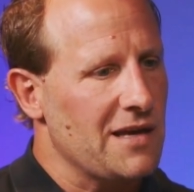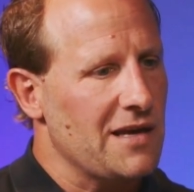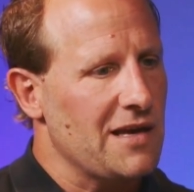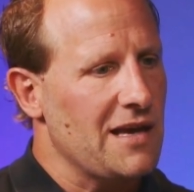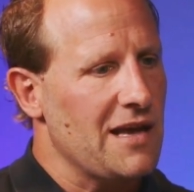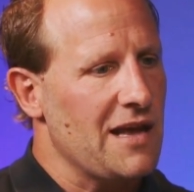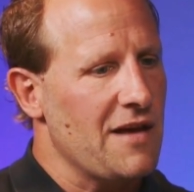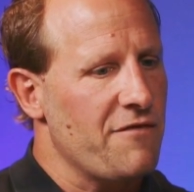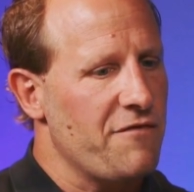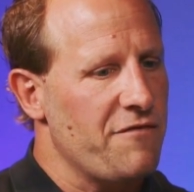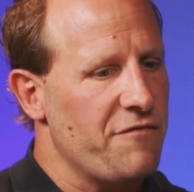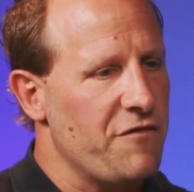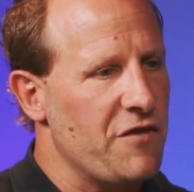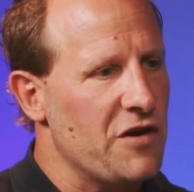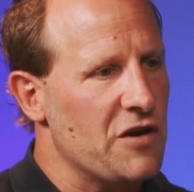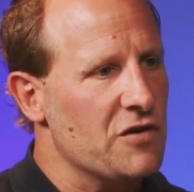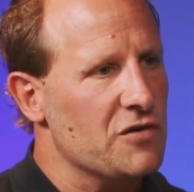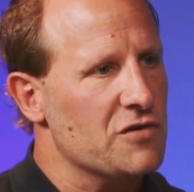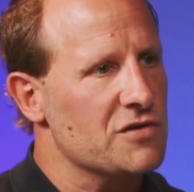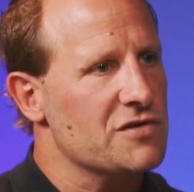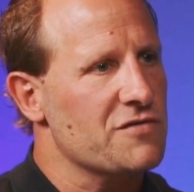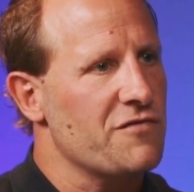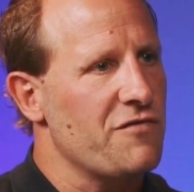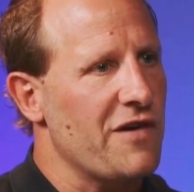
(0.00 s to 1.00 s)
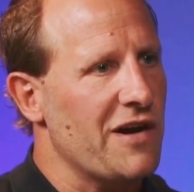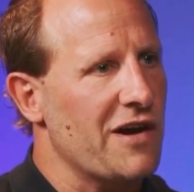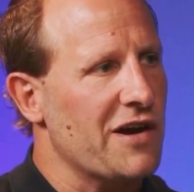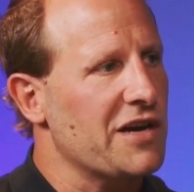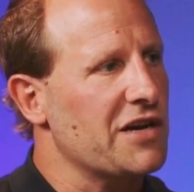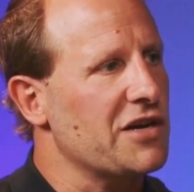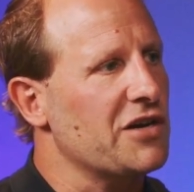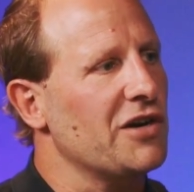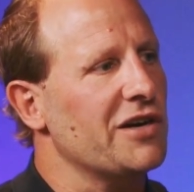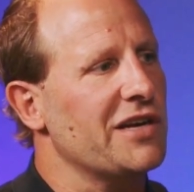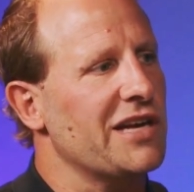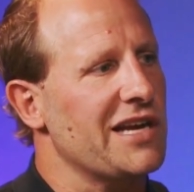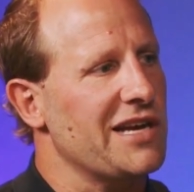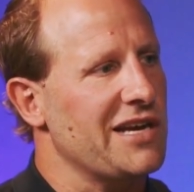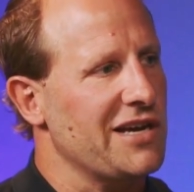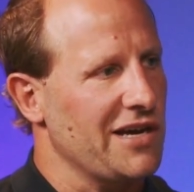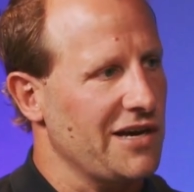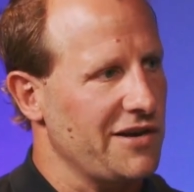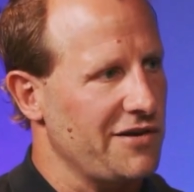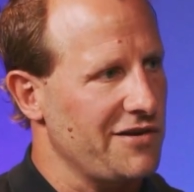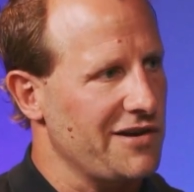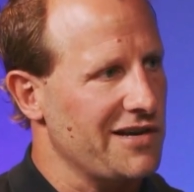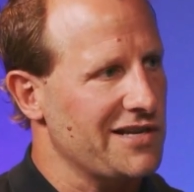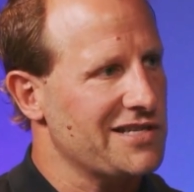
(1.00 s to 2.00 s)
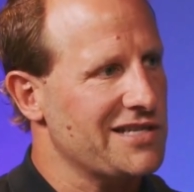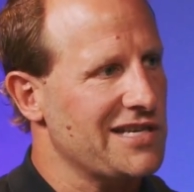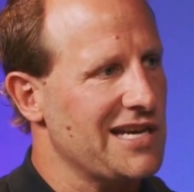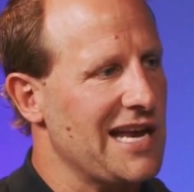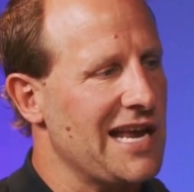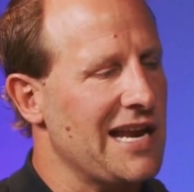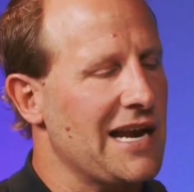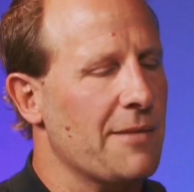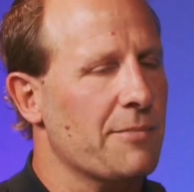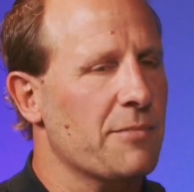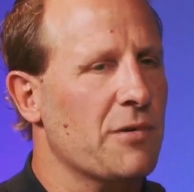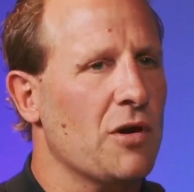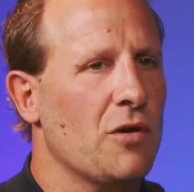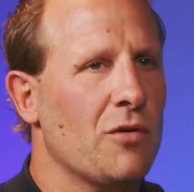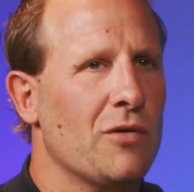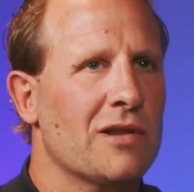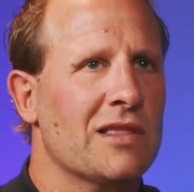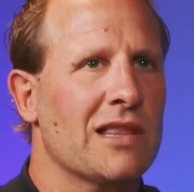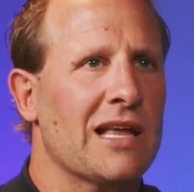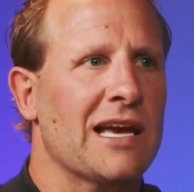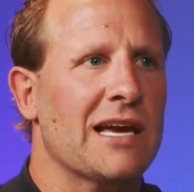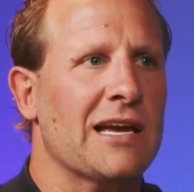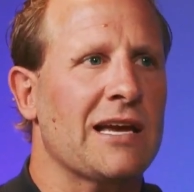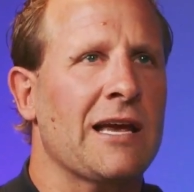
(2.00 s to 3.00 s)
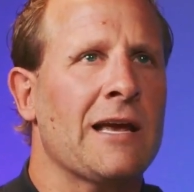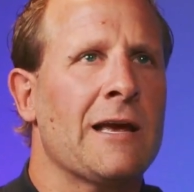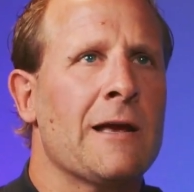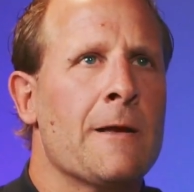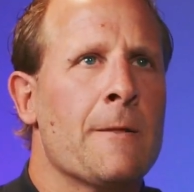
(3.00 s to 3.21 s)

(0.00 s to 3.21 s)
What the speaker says: it feels very cookie cutterish, and I'm going like,